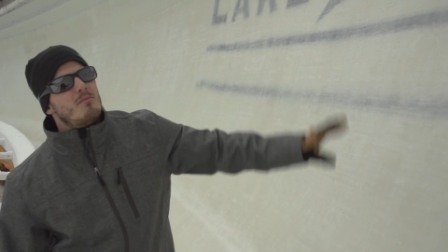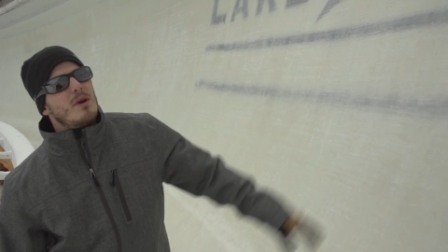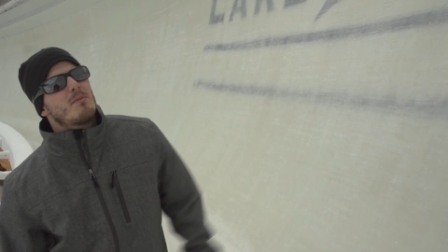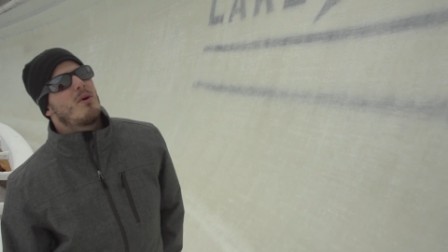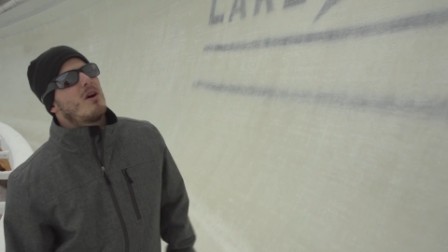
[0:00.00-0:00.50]
a
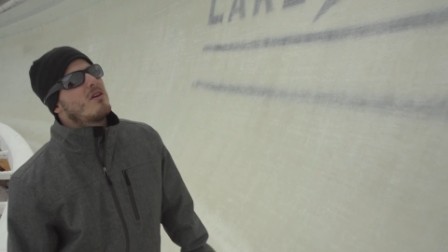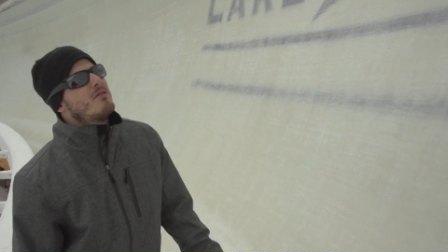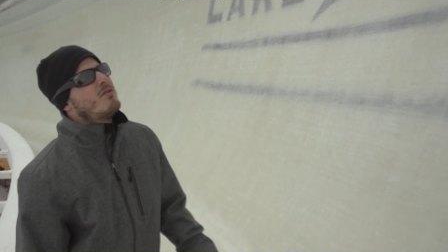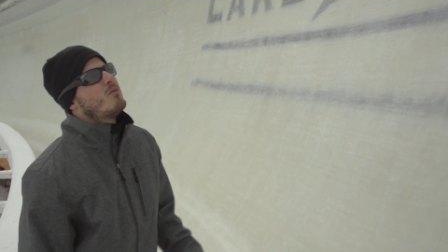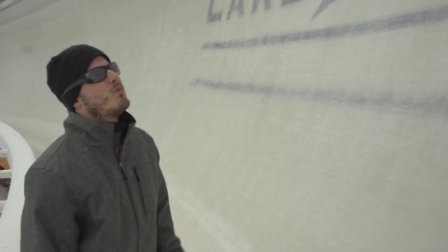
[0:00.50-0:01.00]
big part of
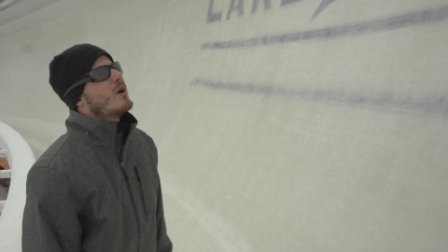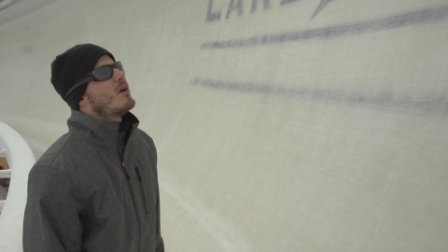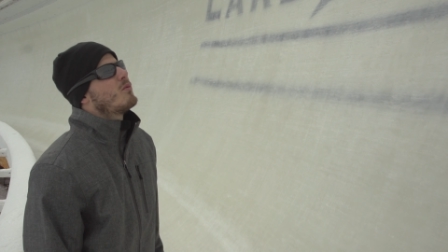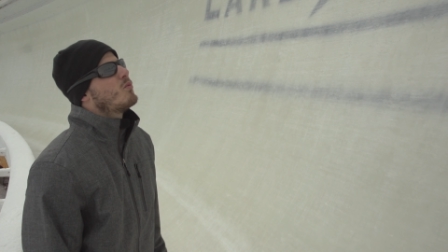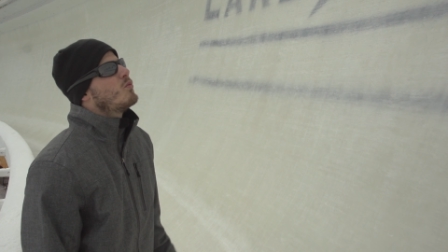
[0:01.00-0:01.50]

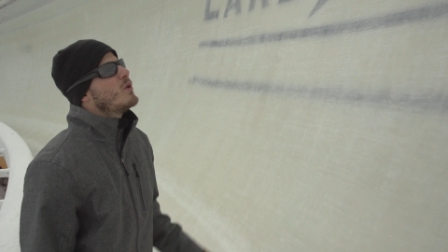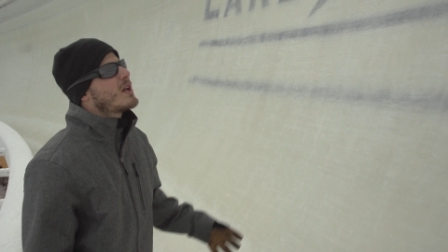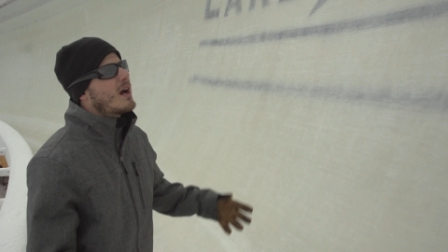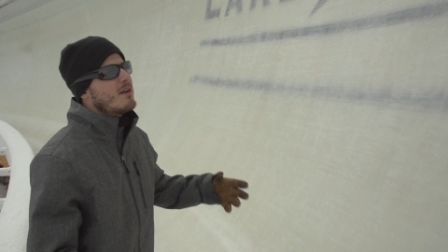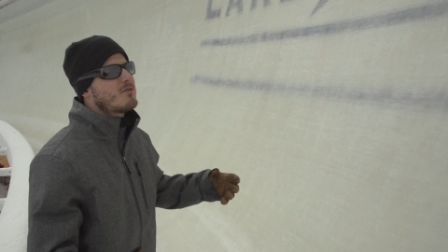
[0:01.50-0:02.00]
where we
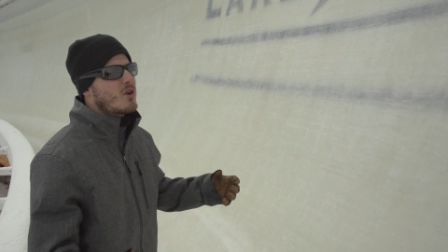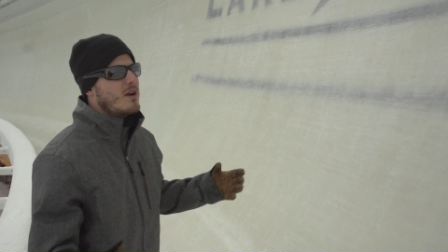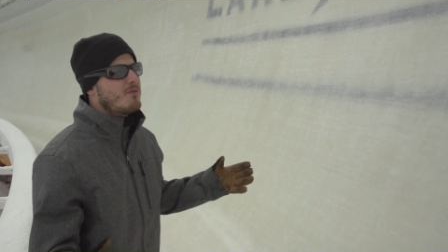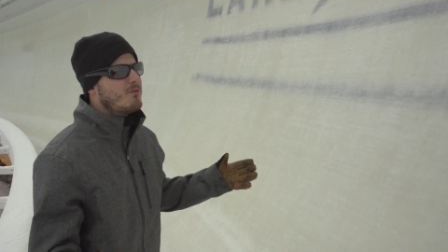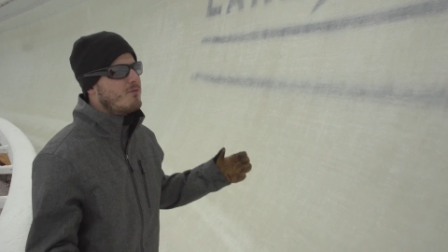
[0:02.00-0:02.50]
kind of try
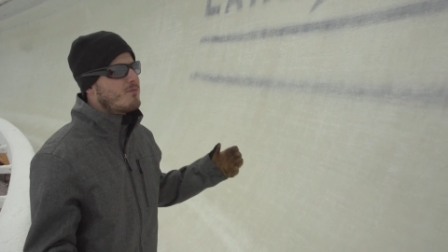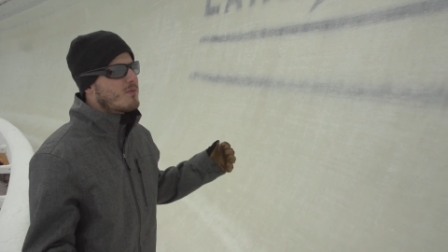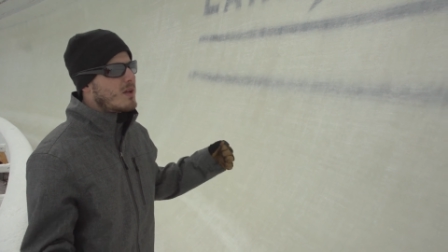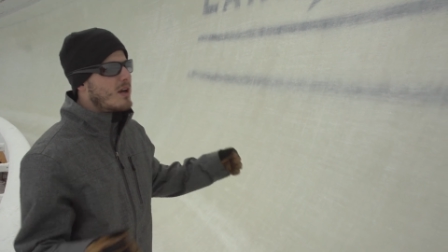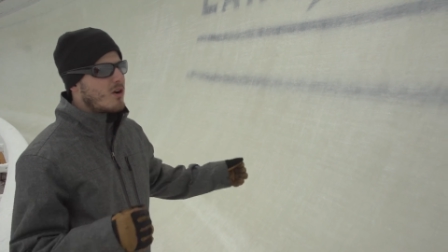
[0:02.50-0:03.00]
to
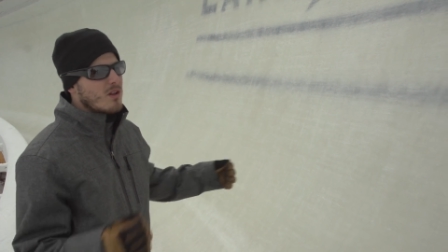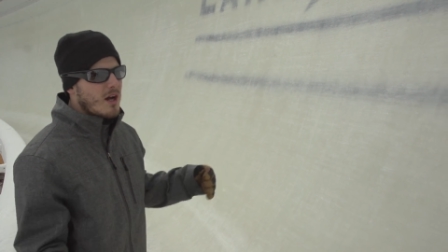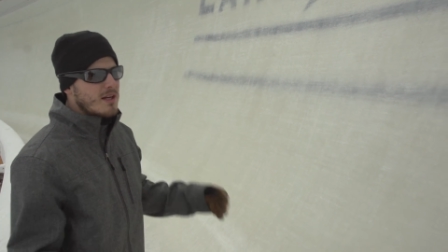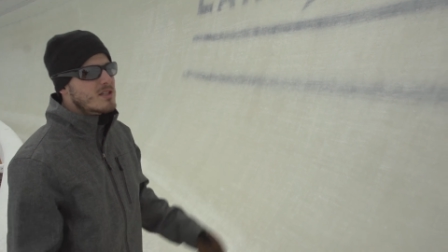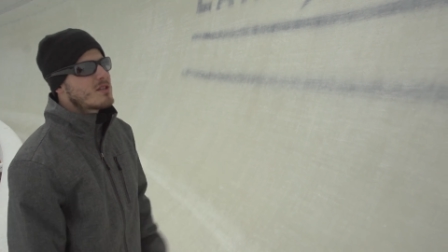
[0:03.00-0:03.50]
get our
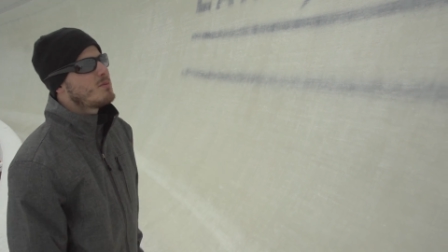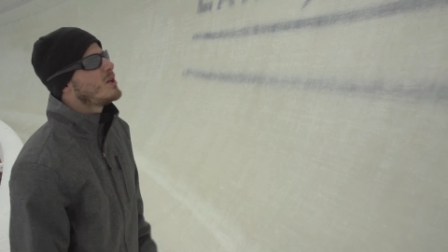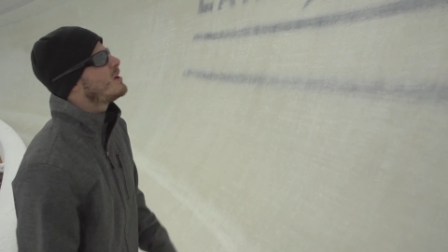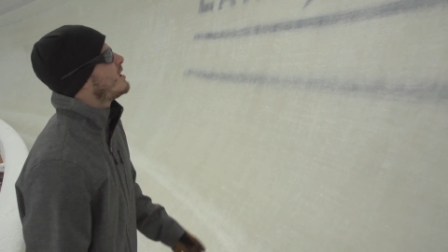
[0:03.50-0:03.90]
lines to be.